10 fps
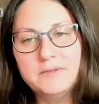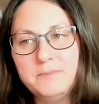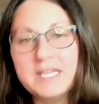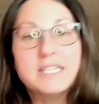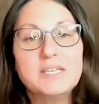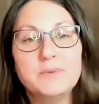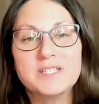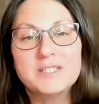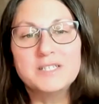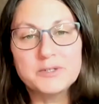because he was
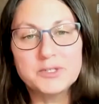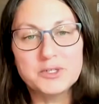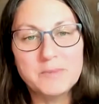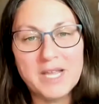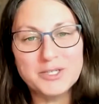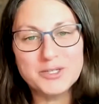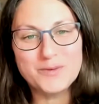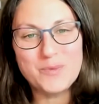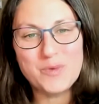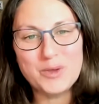a literature major
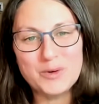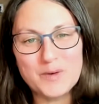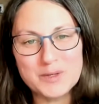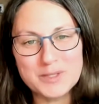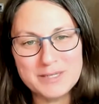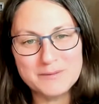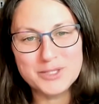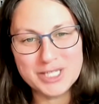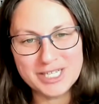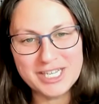from the University of
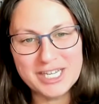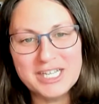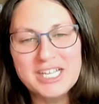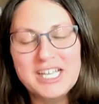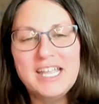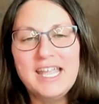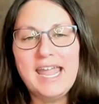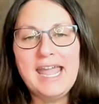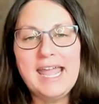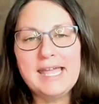Virginia.
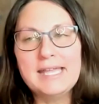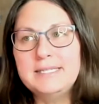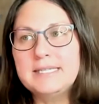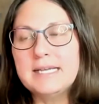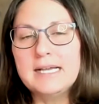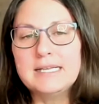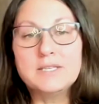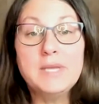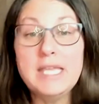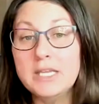And
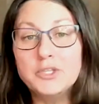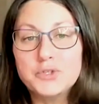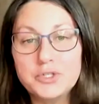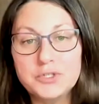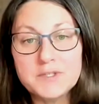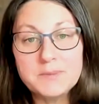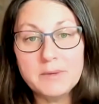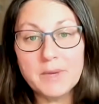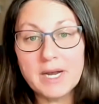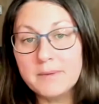so he introduced
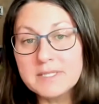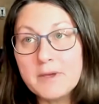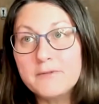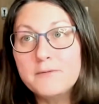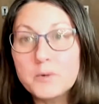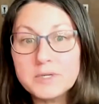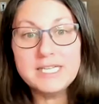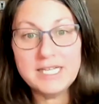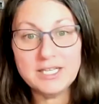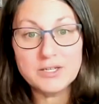me when I was about
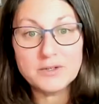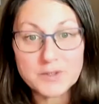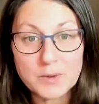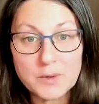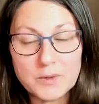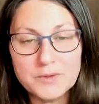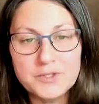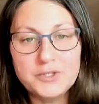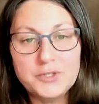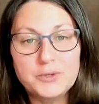14 years old
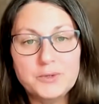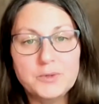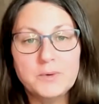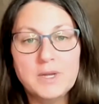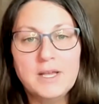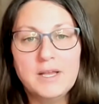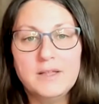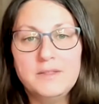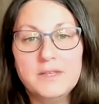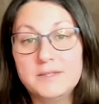to
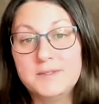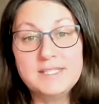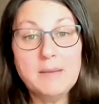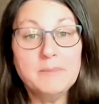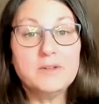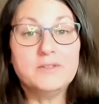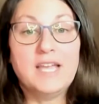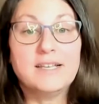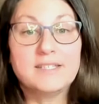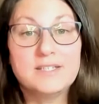the seminal
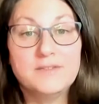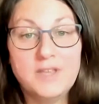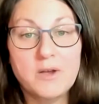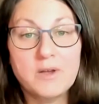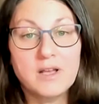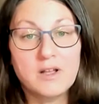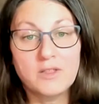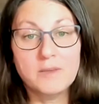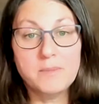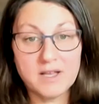text of yoga
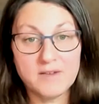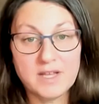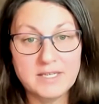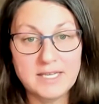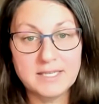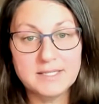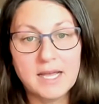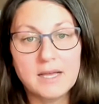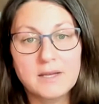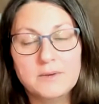called the Bhagavad
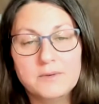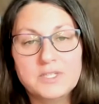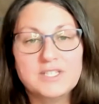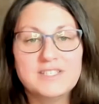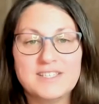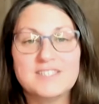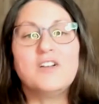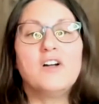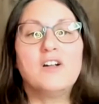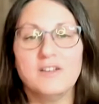Gita, which is the
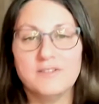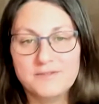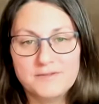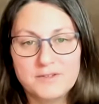song of